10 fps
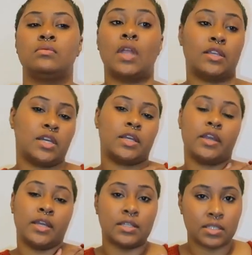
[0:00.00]
like trying to
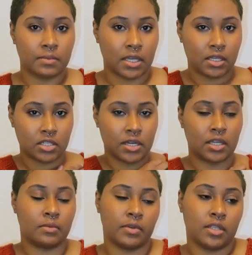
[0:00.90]
get her intubated, trying to
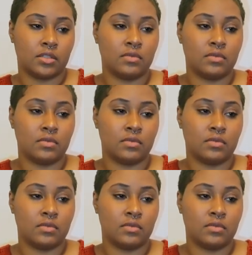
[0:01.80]
get a breathing